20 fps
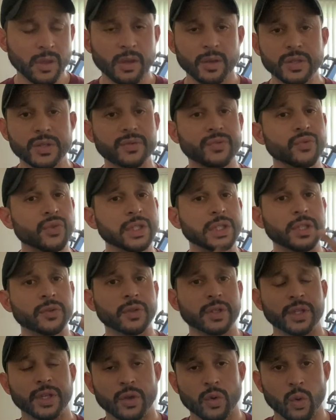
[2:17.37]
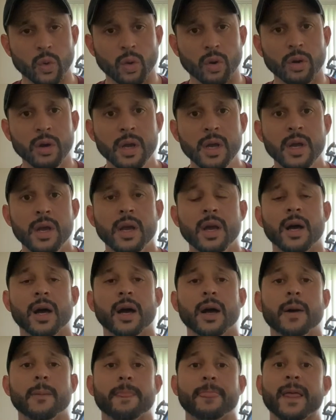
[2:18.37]
It's really, really cool.
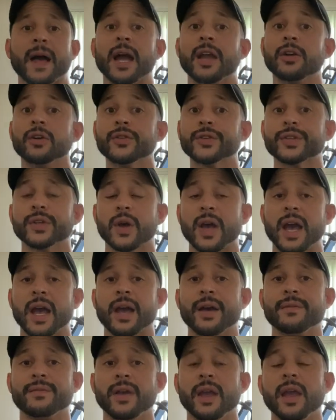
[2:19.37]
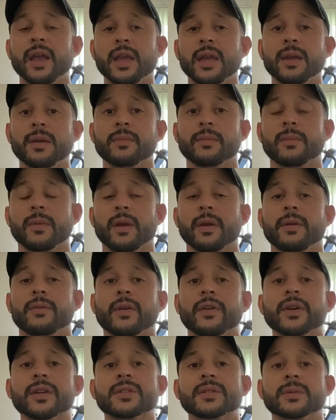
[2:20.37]
I also have a
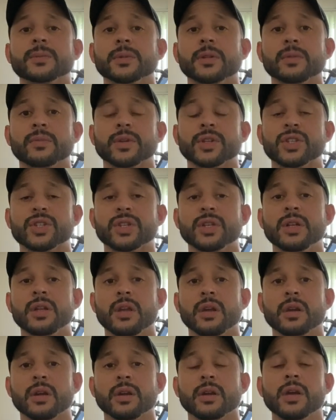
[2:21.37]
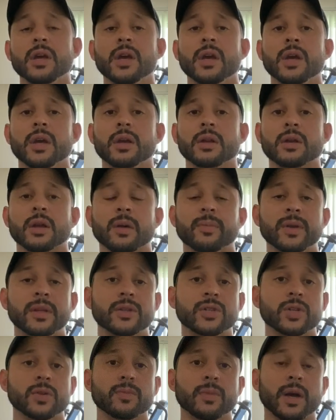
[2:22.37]
very similar machine here coming
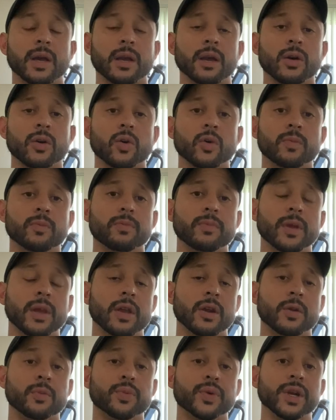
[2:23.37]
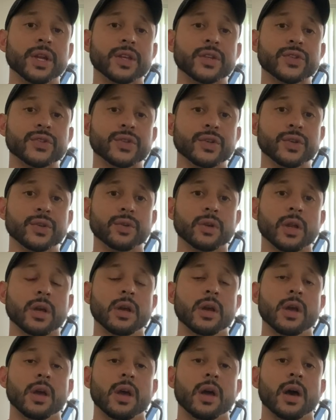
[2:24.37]
to my home here pretty soon,
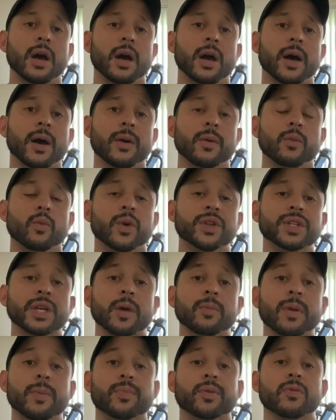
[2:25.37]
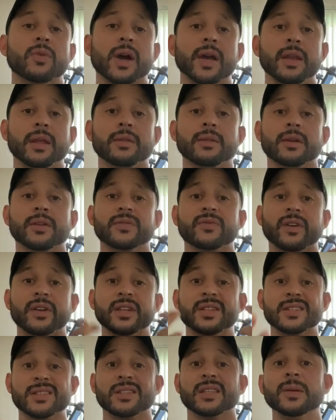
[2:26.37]
which I'll be providing this very
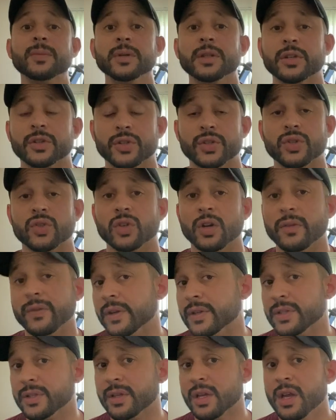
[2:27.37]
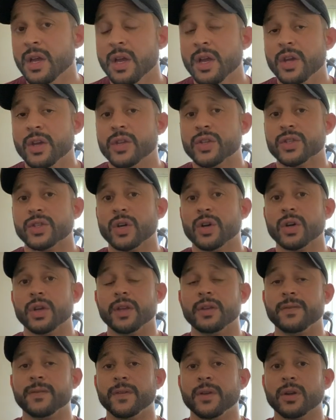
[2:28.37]
similar service. So
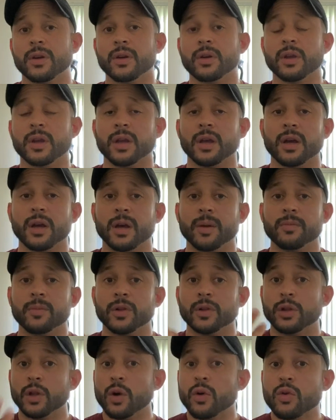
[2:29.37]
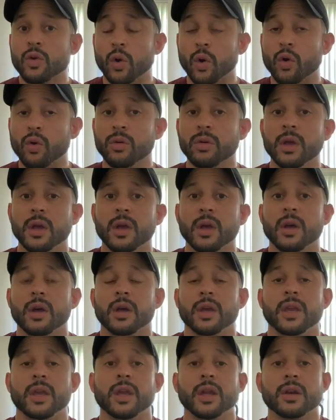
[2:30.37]
if you're local
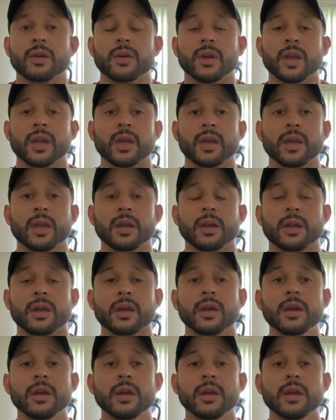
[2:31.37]
here in,